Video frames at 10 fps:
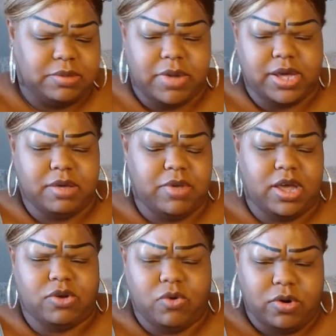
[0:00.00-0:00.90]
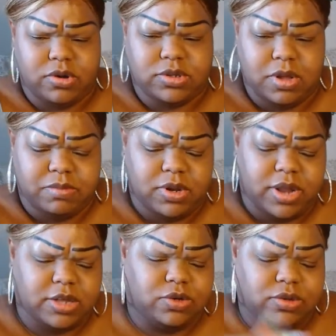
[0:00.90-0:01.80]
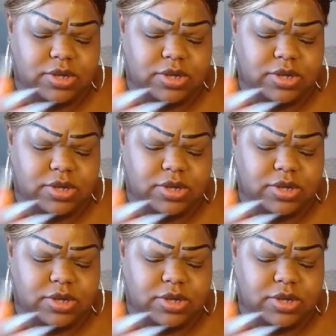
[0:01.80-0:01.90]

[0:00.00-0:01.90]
somebody could be ignoring something that you're